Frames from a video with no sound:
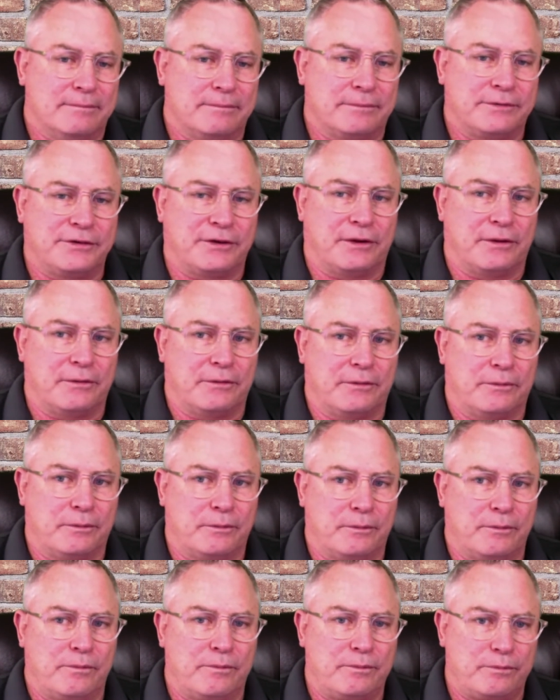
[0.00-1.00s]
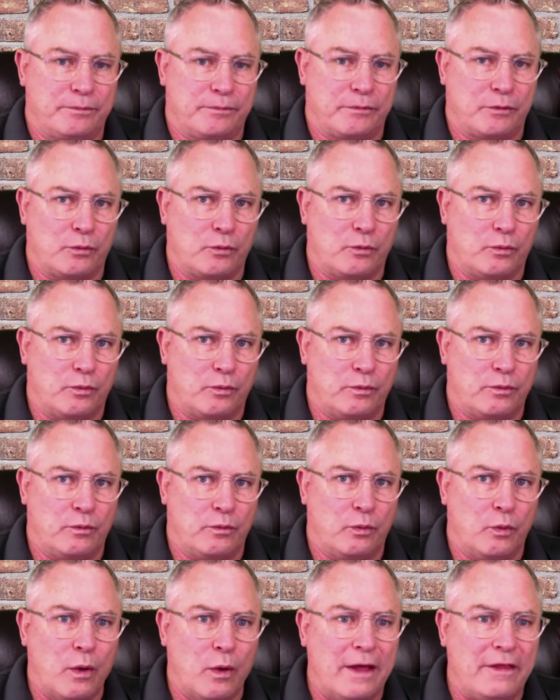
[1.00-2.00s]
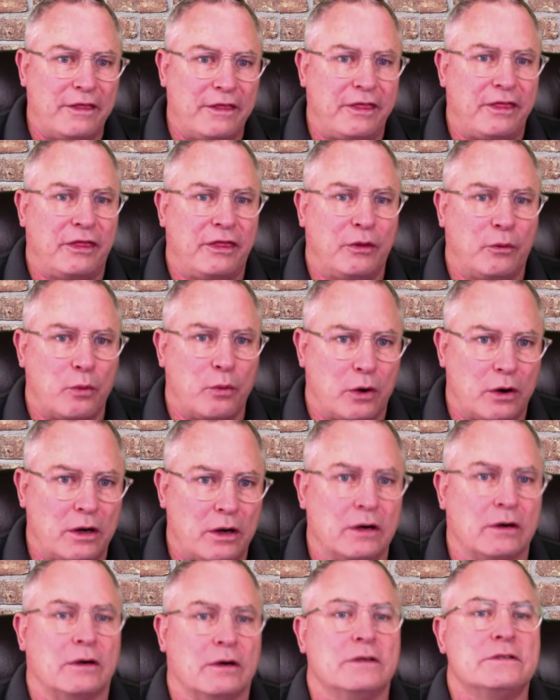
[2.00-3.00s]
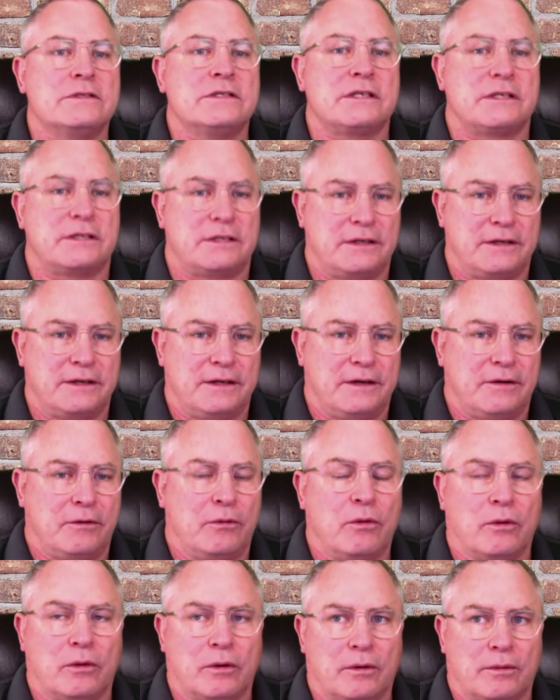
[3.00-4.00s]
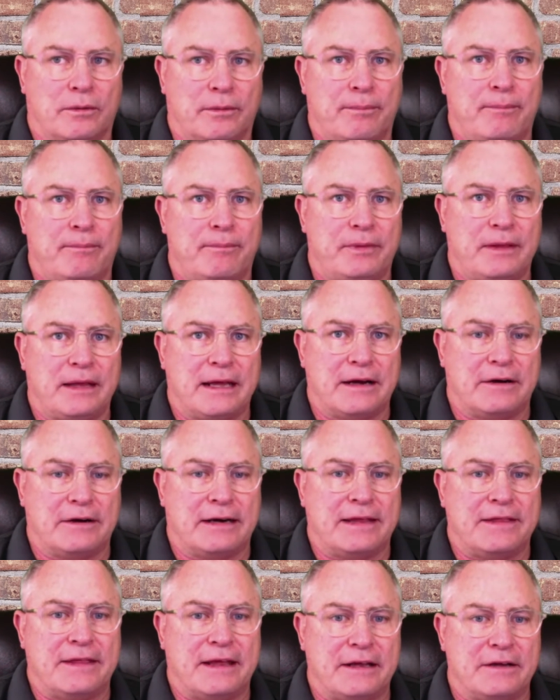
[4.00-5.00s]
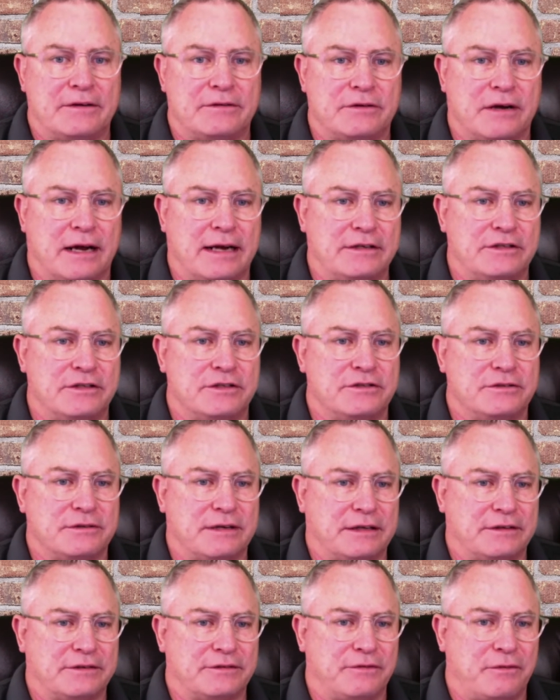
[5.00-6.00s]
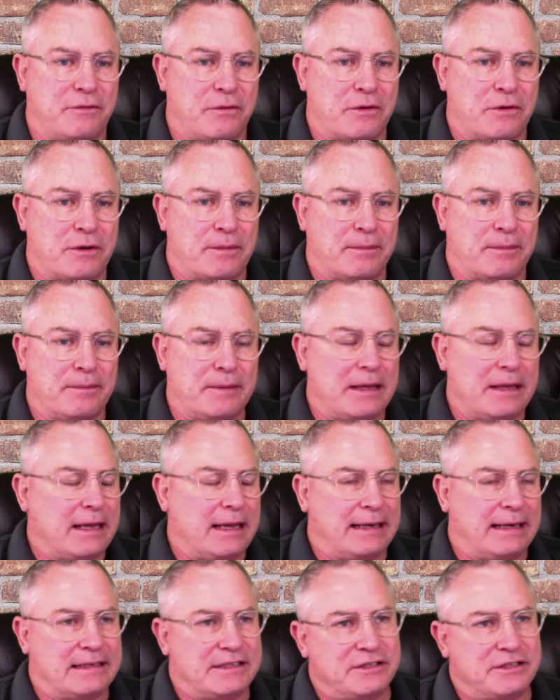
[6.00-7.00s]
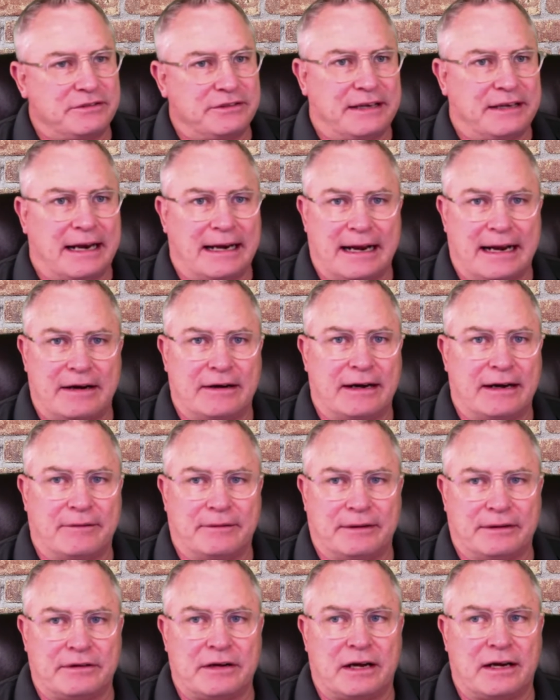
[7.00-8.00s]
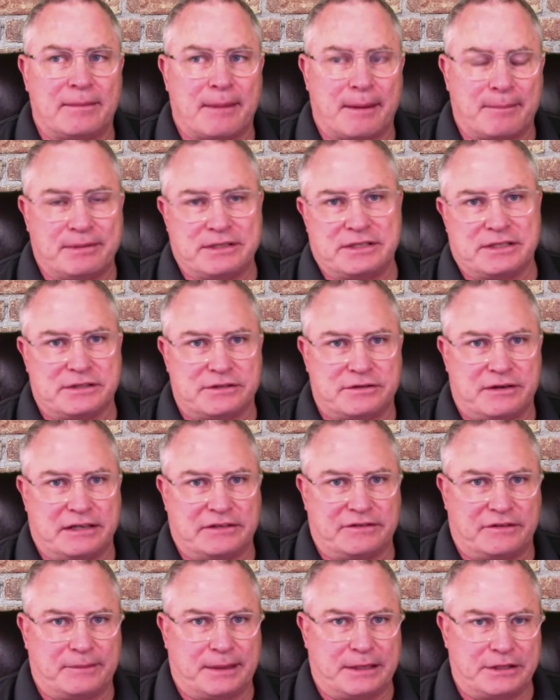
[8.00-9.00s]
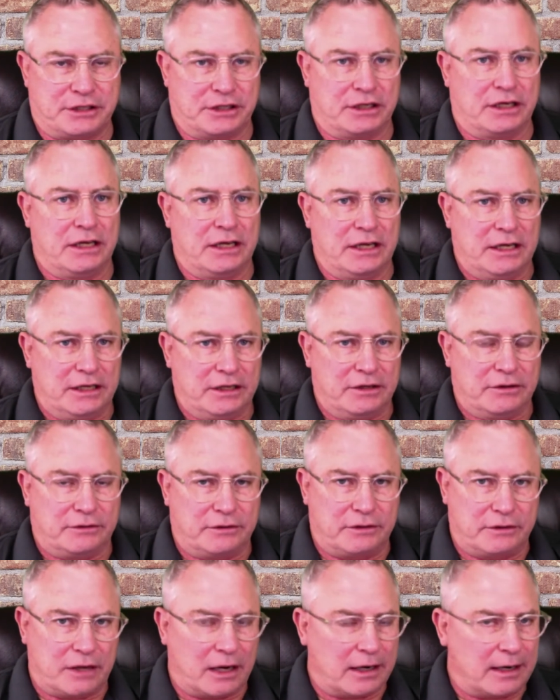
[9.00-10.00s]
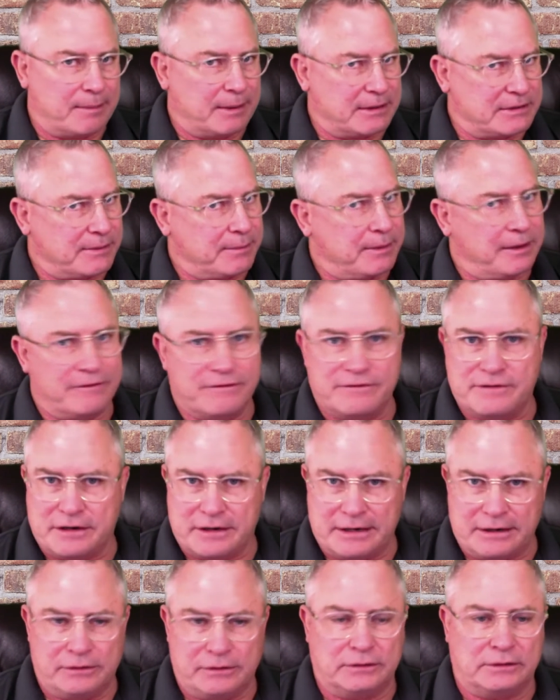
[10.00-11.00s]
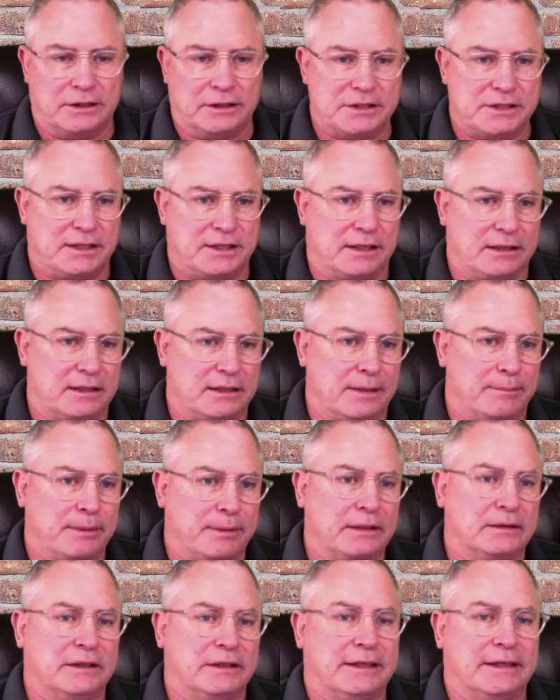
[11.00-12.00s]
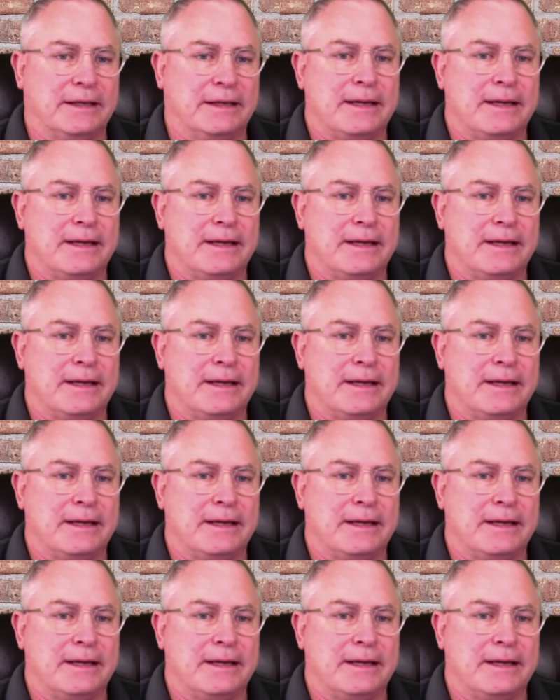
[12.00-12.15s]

So with the workers, or the area that you're trying to transform, and it's usually not an area. When you're talking about business transformation, you're talking about something very holistic, typically.